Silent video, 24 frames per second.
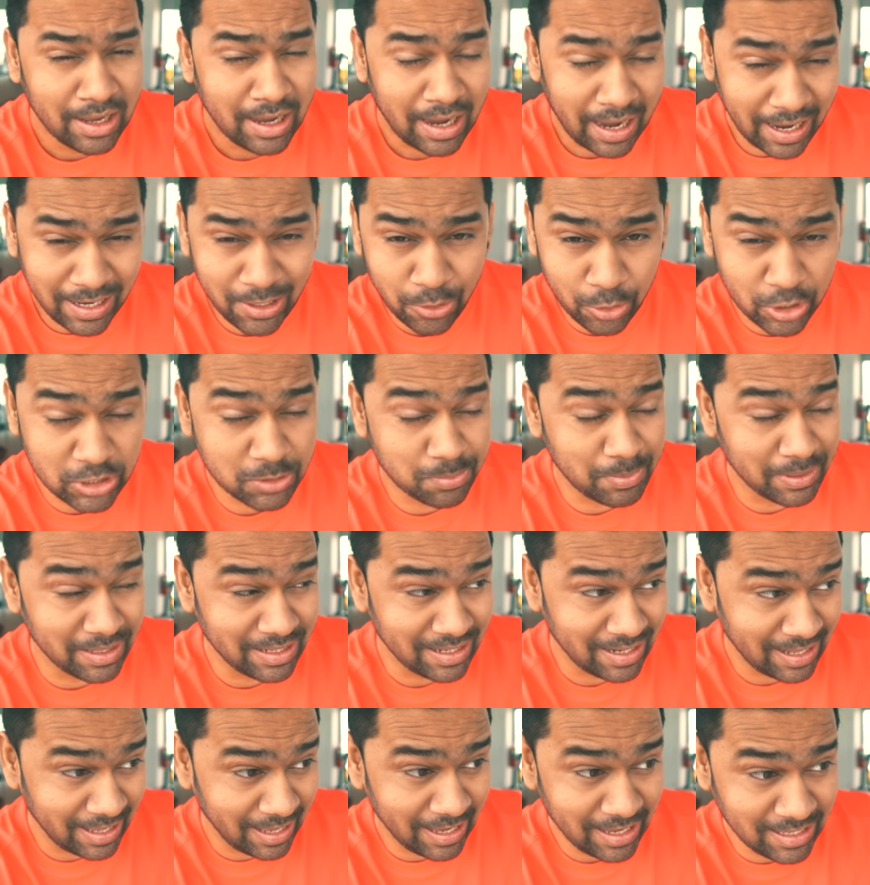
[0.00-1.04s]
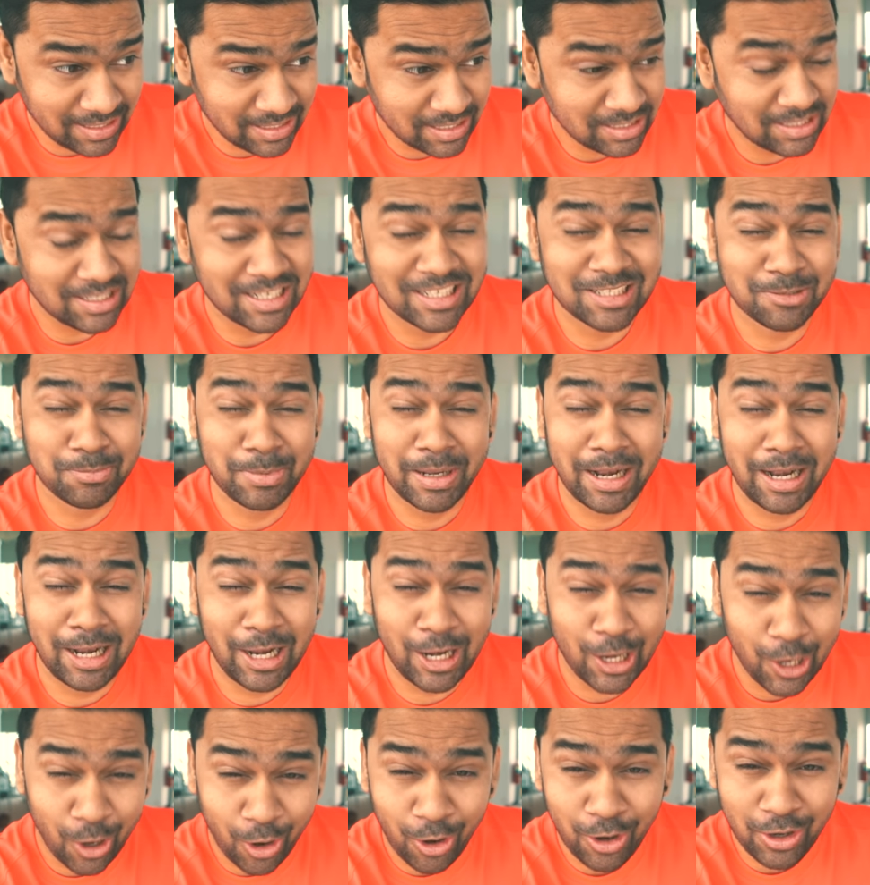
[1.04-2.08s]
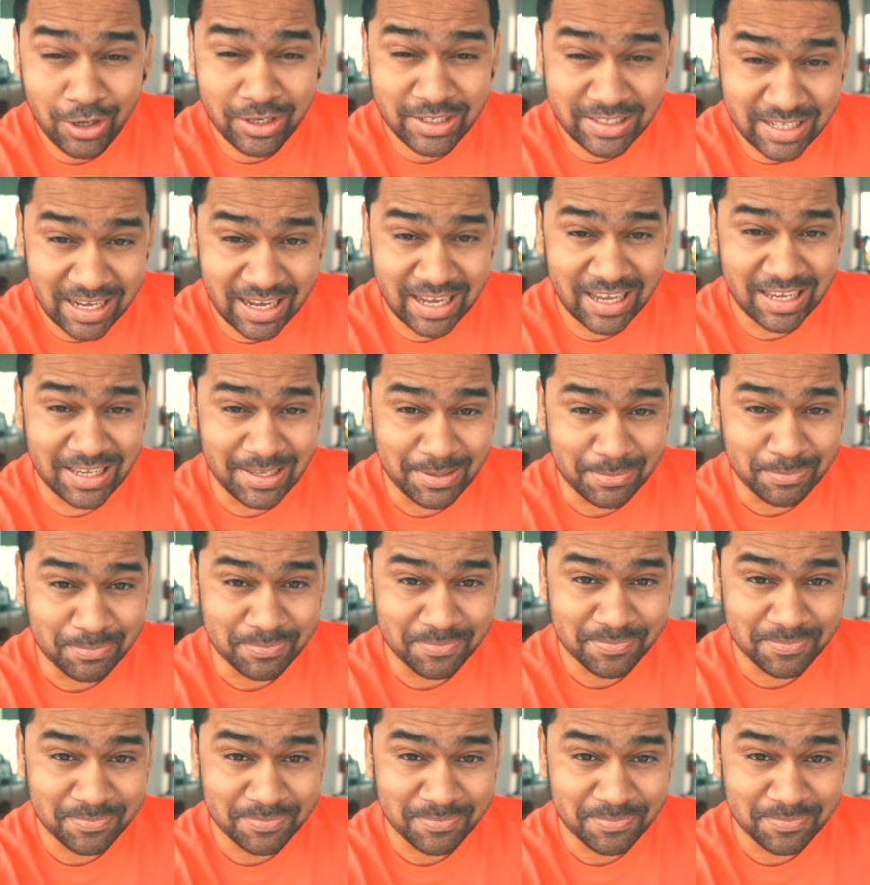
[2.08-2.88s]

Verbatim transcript: I know it's been ages, it's been a long time.